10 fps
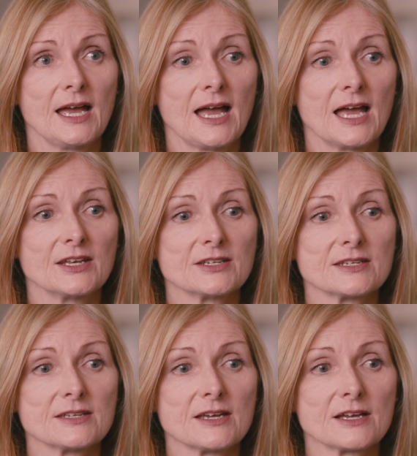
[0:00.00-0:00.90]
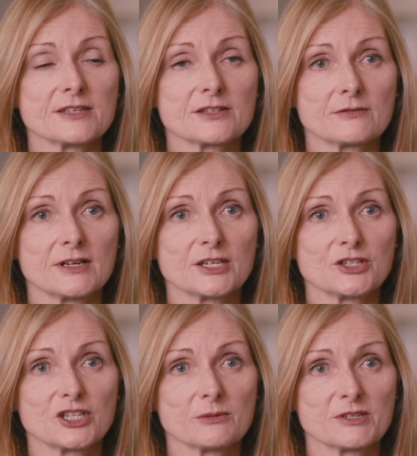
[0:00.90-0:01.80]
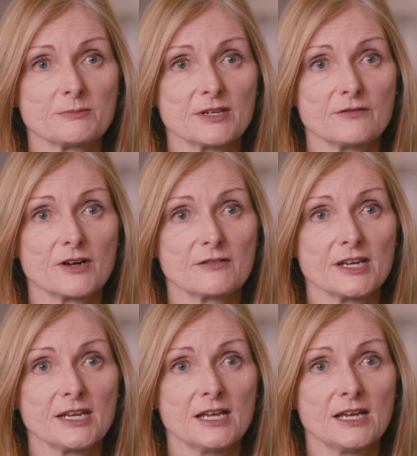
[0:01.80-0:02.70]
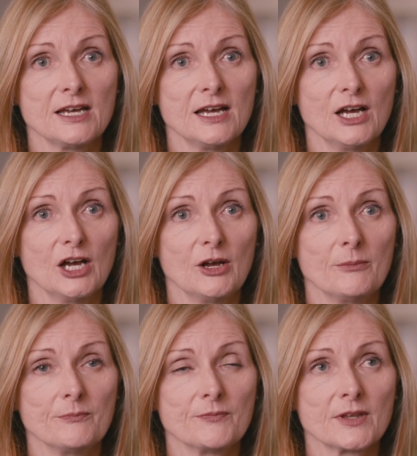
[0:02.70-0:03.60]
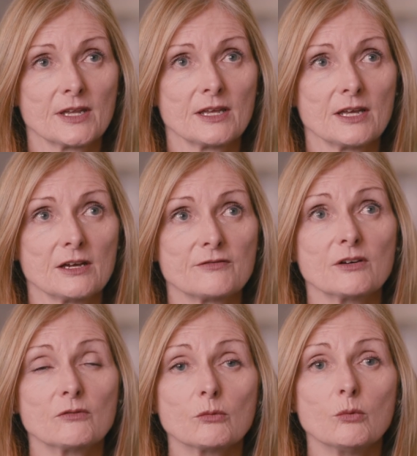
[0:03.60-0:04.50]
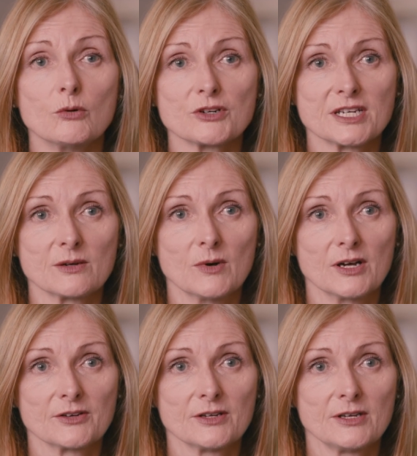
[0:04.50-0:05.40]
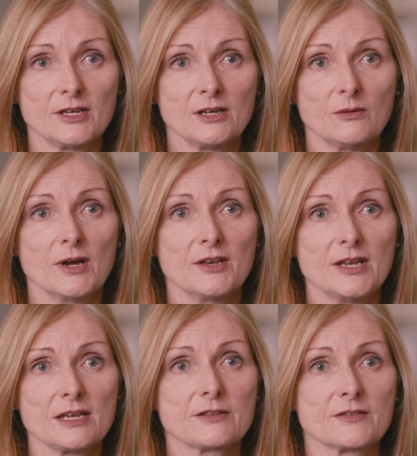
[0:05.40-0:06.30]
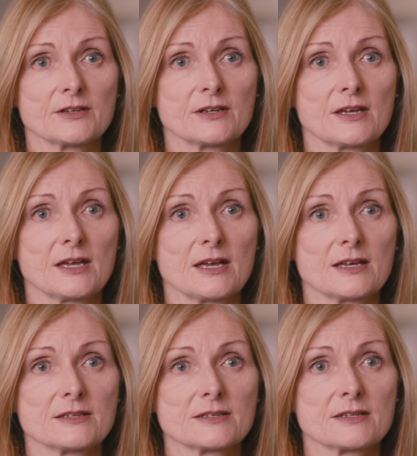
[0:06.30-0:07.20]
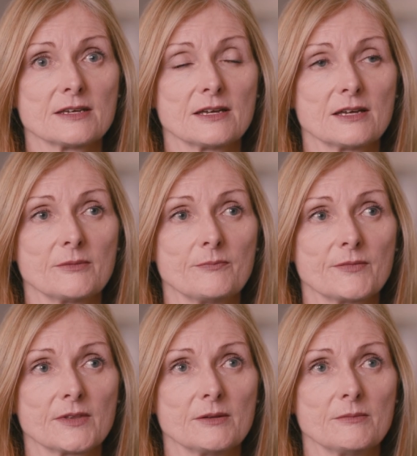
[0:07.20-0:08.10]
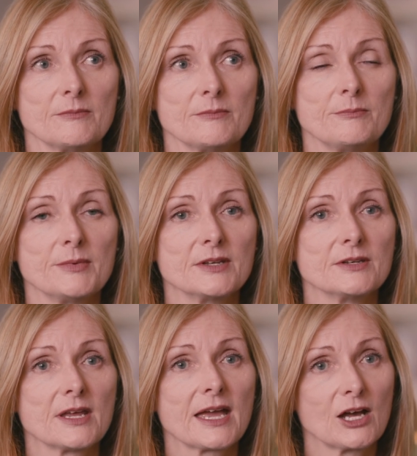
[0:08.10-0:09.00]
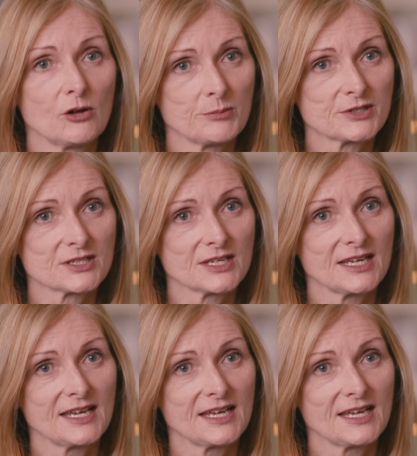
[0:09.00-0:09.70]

and I think the relationship has been a very um, a very rewarding one where Nathan has um, been helped,